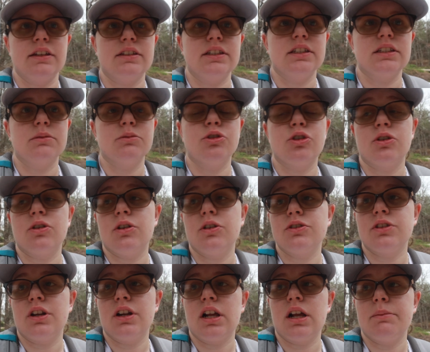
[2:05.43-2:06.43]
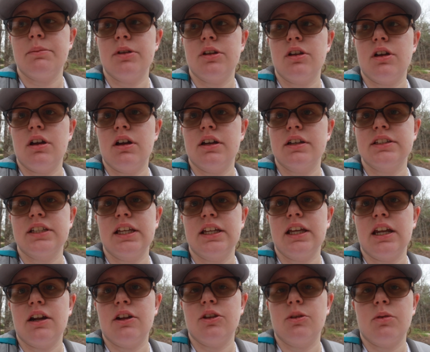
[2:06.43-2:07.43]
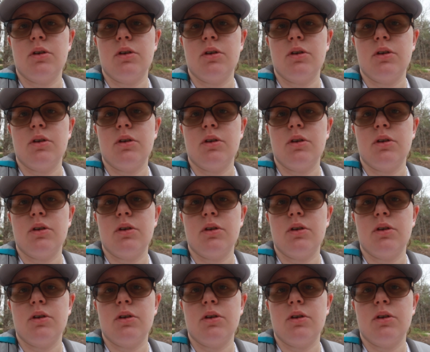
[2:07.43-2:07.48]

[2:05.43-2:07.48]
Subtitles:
see some turtles on a couple logs hanging out in the